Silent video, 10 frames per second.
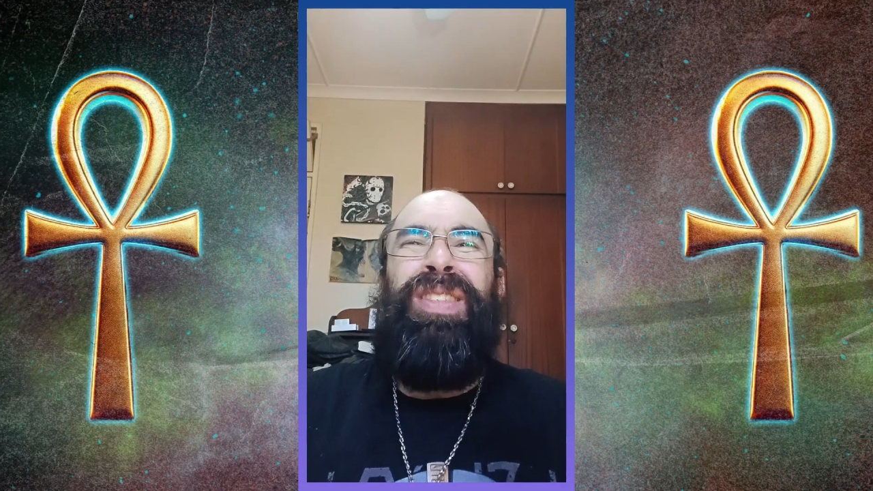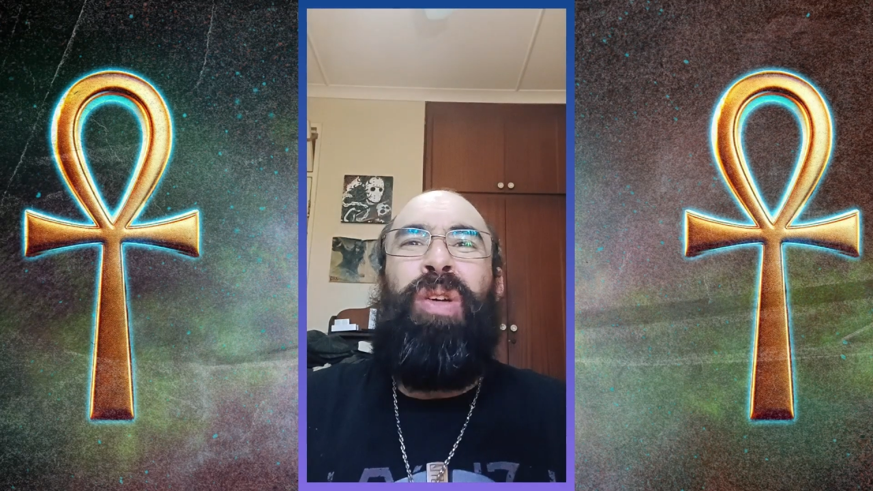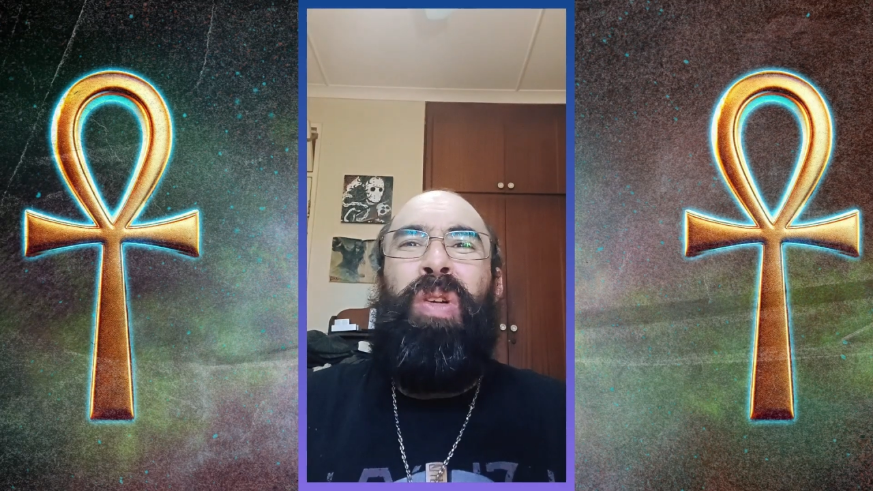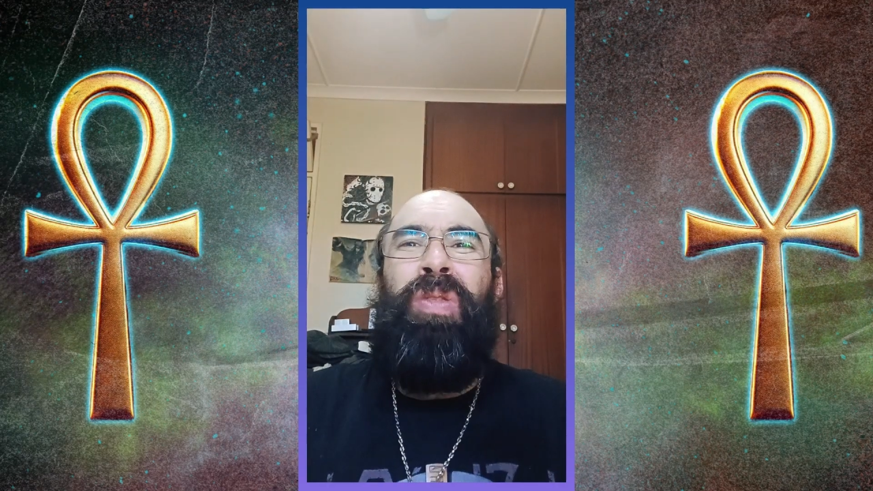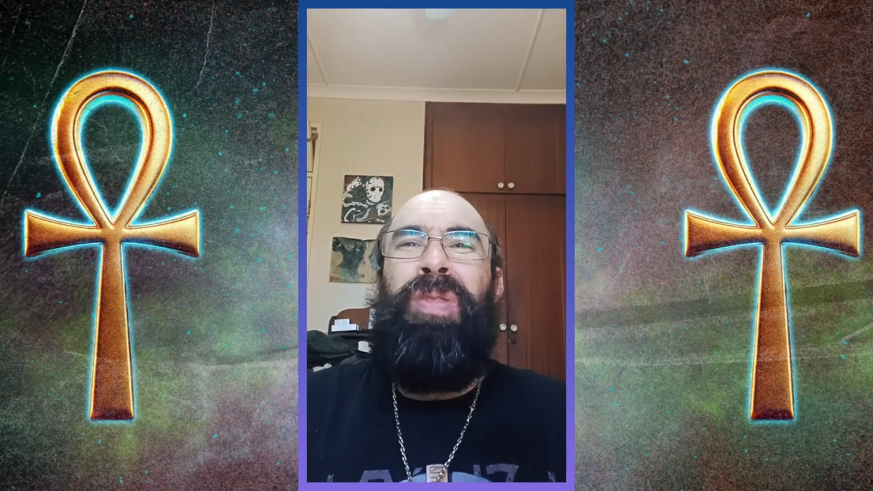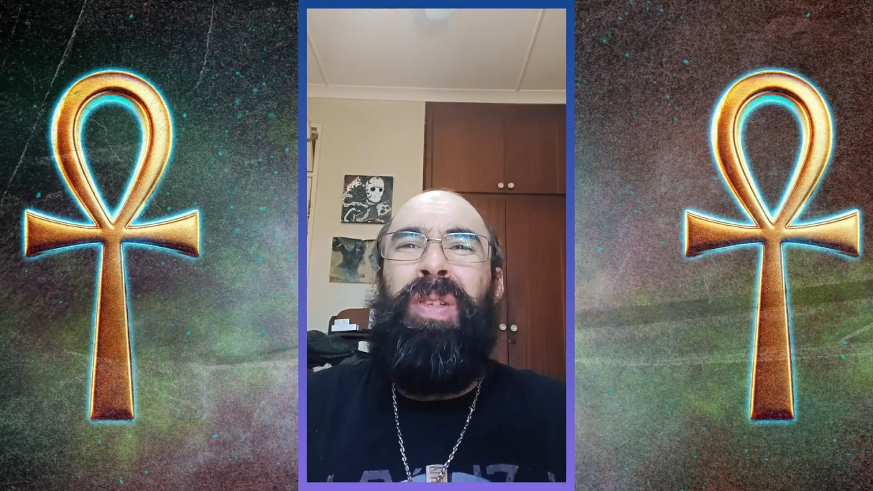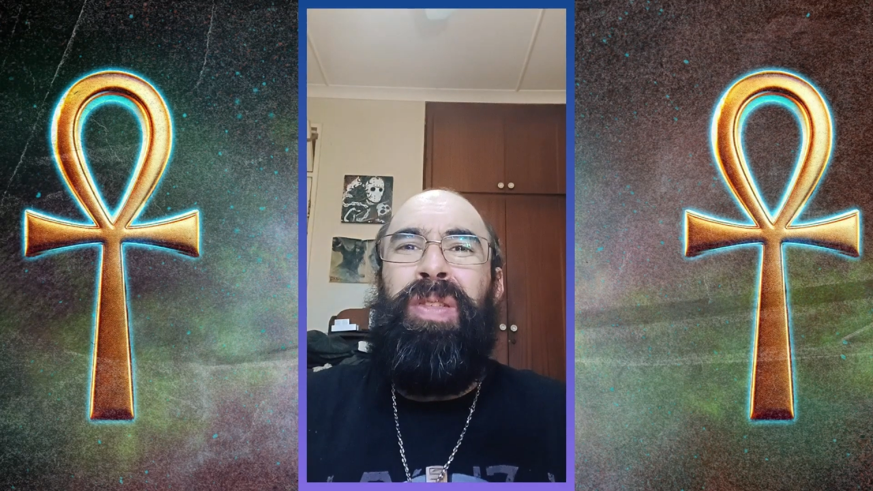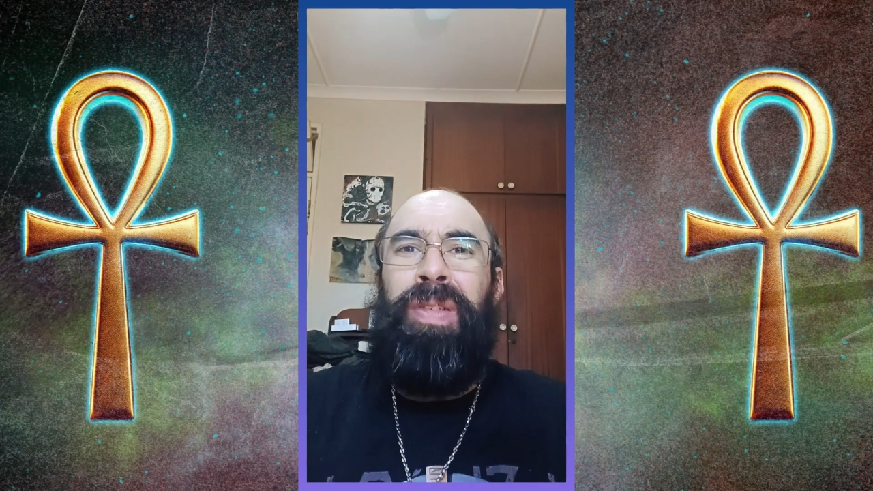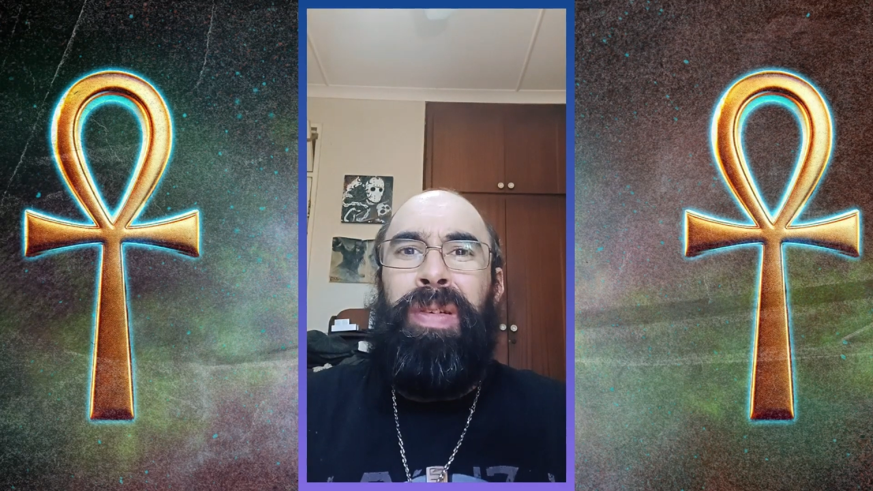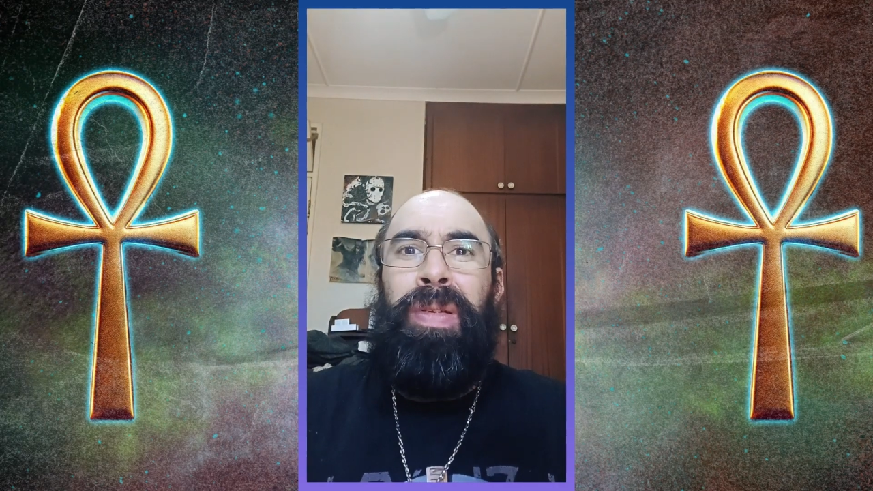
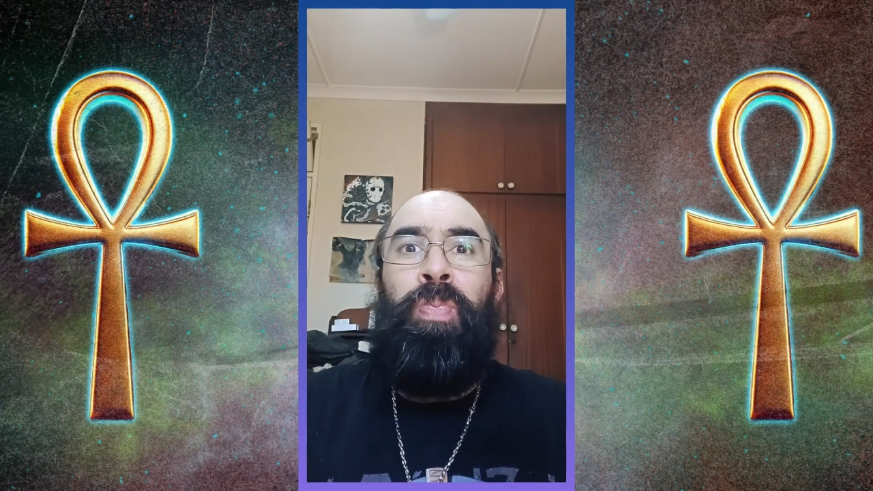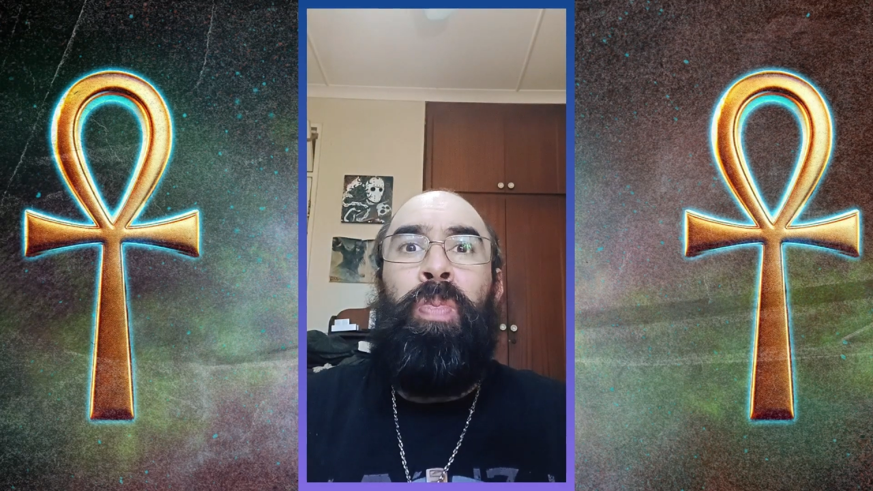conferences